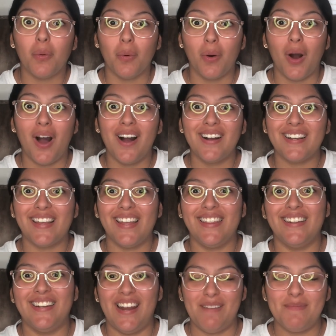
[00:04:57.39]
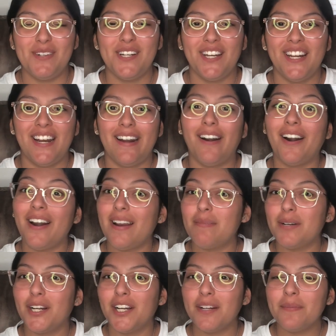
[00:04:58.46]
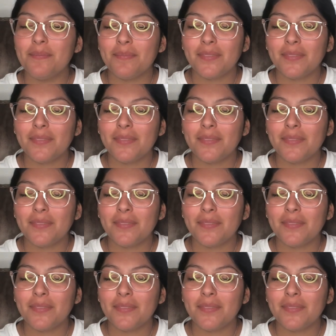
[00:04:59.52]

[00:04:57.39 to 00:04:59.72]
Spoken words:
walk in the neighborhood, in her neighborhood,